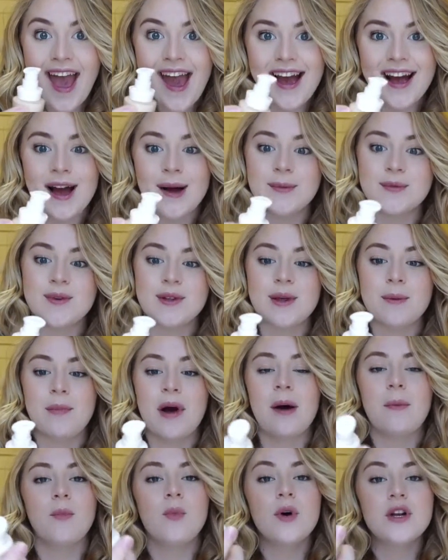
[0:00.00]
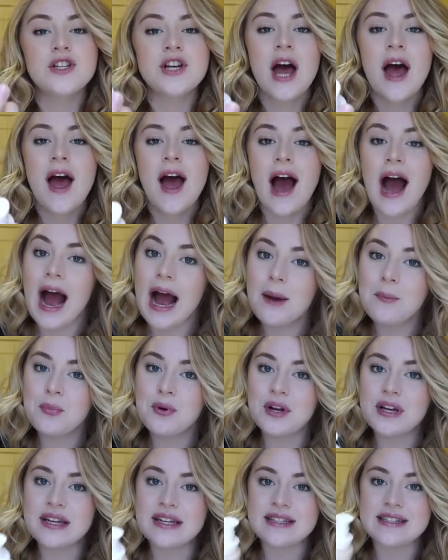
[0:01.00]
it comes with a pump, which I'm
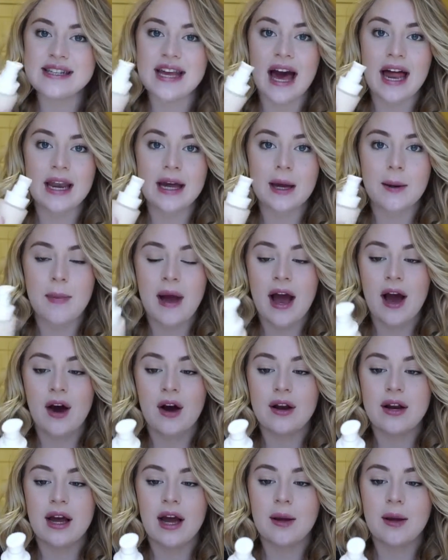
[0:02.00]
pretty ecstatic about.